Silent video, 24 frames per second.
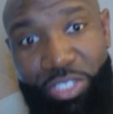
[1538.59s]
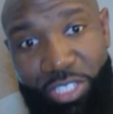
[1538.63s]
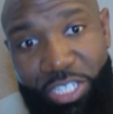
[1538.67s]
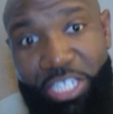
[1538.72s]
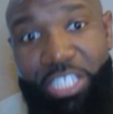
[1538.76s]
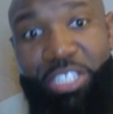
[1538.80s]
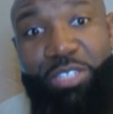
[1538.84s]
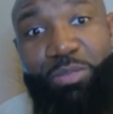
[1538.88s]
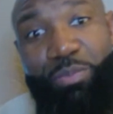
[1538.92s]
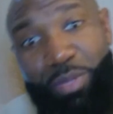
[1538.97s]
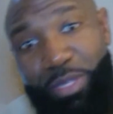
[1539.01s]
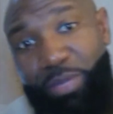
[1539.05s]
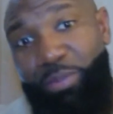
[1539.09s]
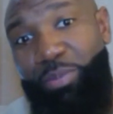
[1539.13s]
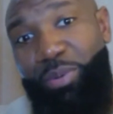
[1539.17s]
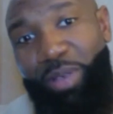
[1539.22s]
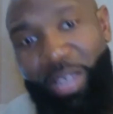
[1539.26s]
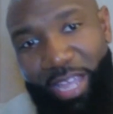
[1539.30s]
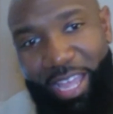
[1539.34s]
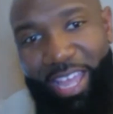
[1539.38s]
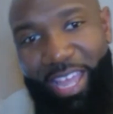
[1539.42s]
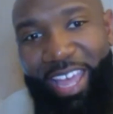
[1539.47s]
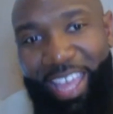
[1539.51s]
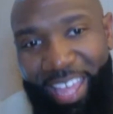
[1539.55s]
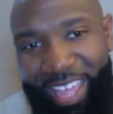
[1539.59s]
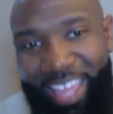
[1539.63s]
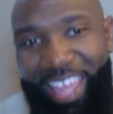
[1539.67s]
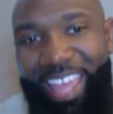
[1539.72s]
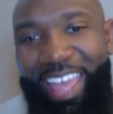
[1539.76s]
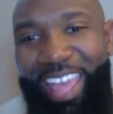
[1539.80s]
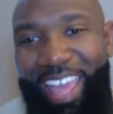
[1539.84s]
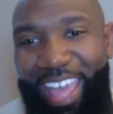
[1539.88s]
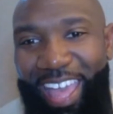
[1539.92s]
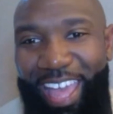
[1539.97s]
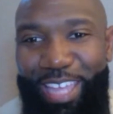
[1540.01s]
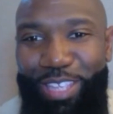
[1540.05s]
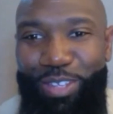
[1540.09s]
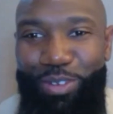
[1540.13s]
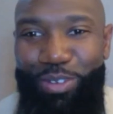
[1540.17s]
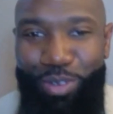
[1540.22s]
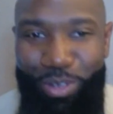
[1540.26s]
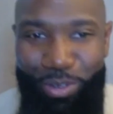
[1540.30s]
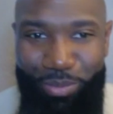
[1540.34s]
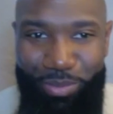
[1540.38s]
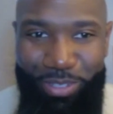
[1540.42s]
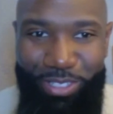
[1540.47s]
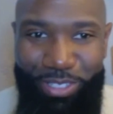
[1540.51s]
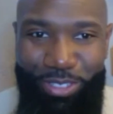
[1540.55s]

teach people how you want to